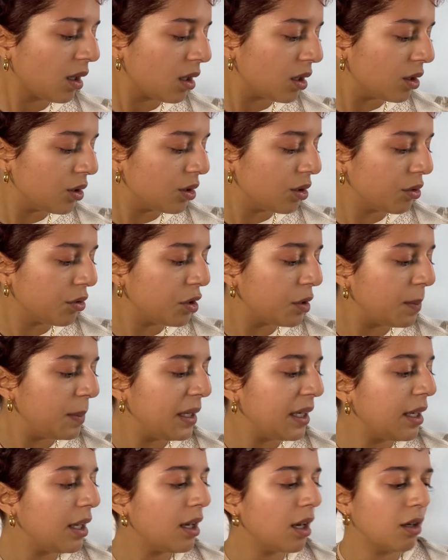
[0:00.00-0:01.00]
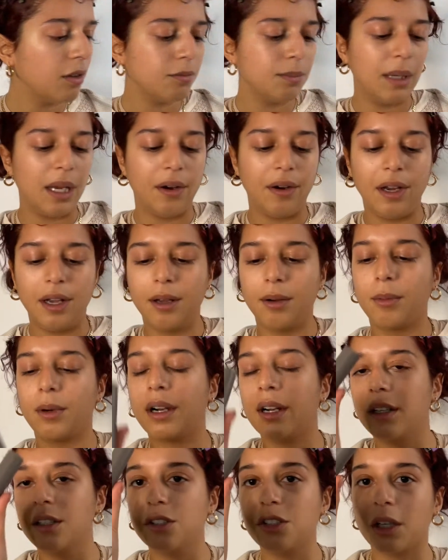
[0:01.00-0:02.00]
So speaking of Merit, we're
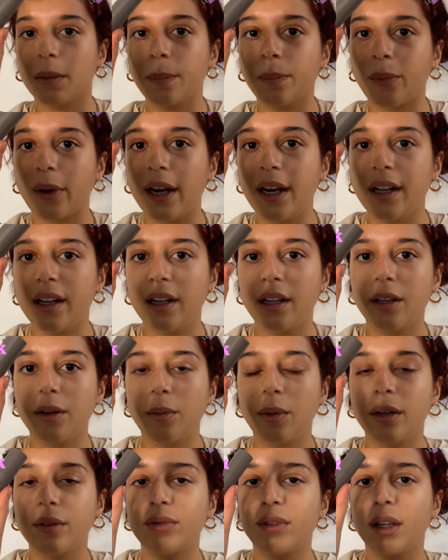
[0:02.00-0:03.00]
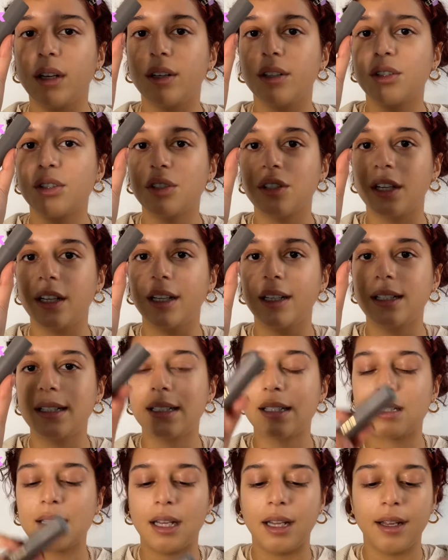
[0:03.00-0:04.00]
gonna jump right in with their shade
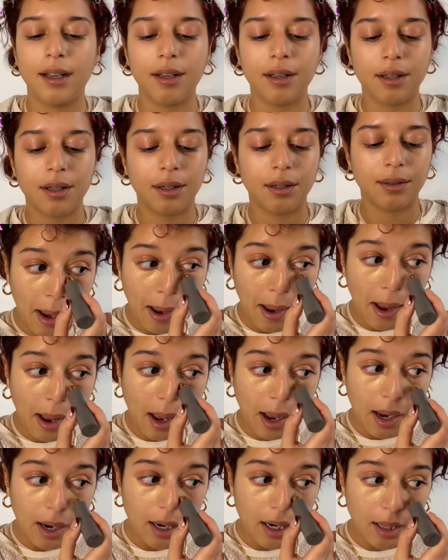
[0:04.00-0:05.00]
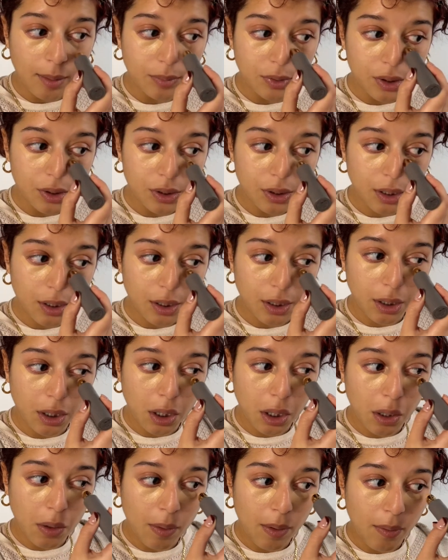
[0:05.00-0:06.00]
Stick. And I'm just gonna
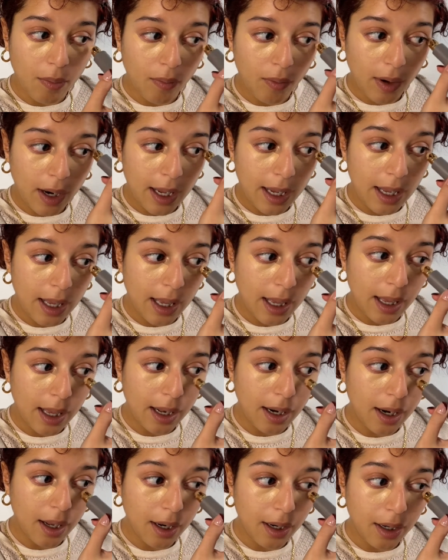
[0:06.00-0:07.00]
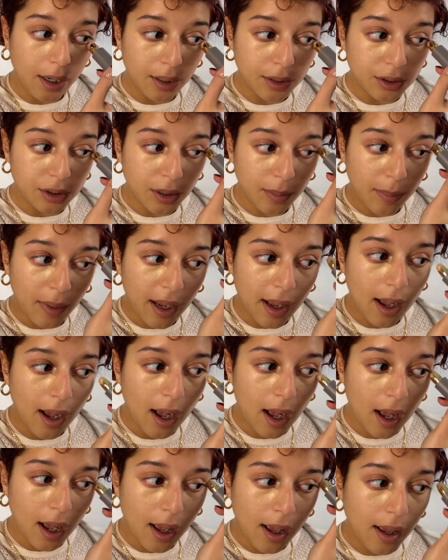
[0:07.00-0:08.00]
go right in and under my
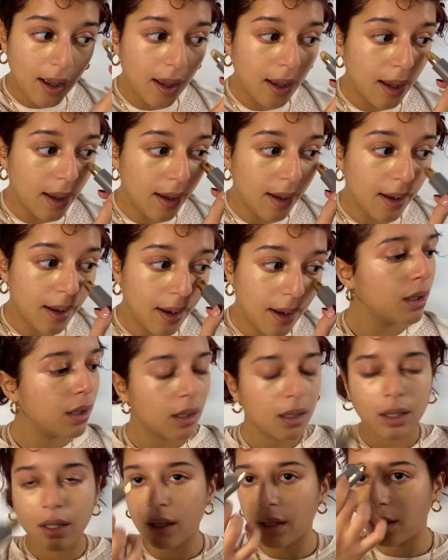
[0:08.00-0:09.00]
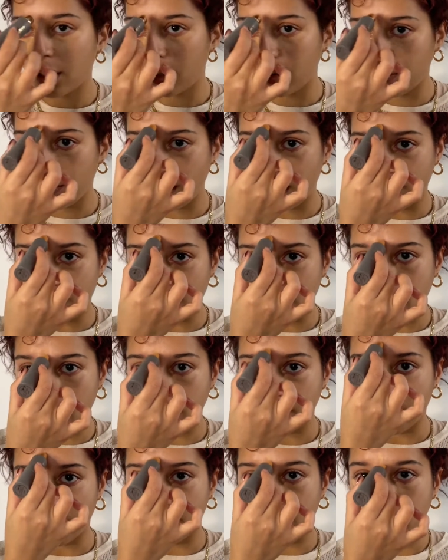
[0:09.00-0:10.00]
eye, and maybe a
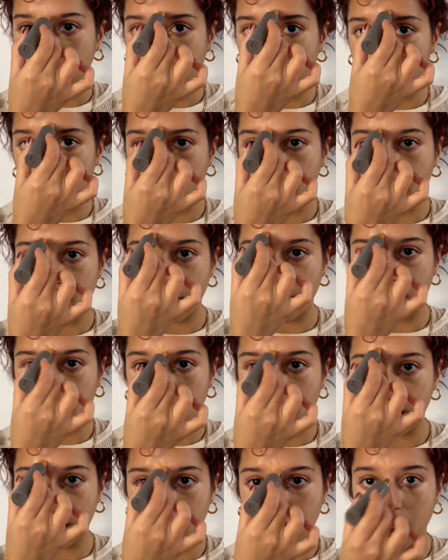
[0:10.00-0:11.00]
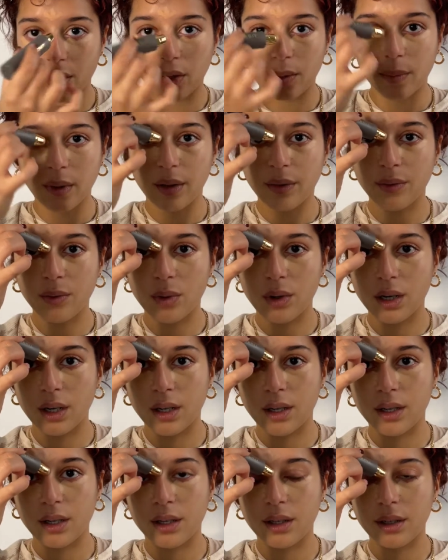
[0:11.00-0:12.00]
little bit on my
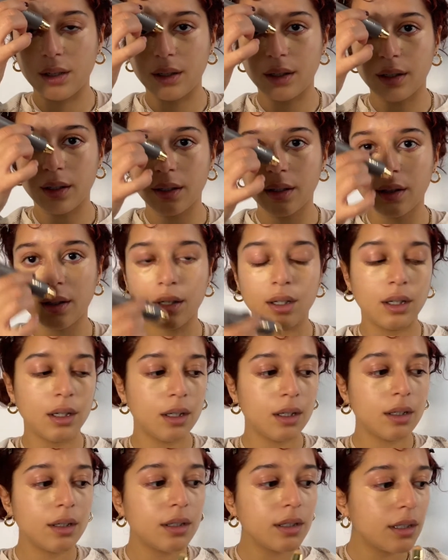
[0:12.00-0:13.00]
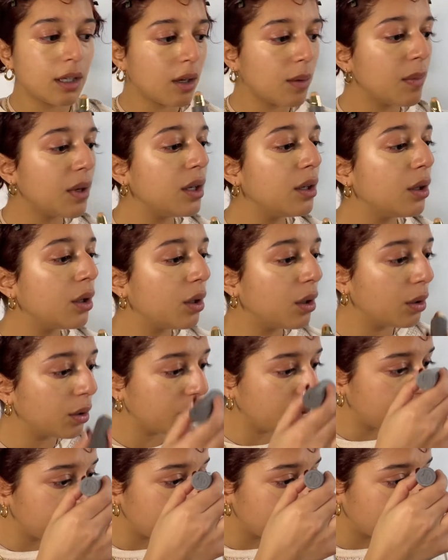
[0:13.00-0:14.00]
forehead, down my
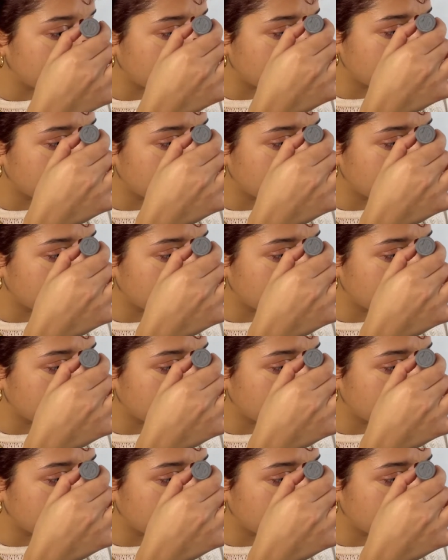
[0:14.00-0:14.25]
nose.